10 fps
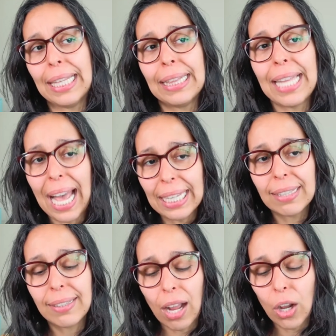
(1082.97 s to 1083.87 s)
And that
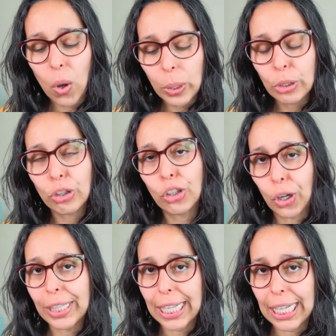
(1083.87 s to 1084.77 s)
is not going to
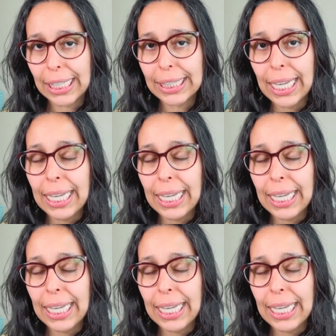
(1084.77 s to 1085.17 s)
shortcut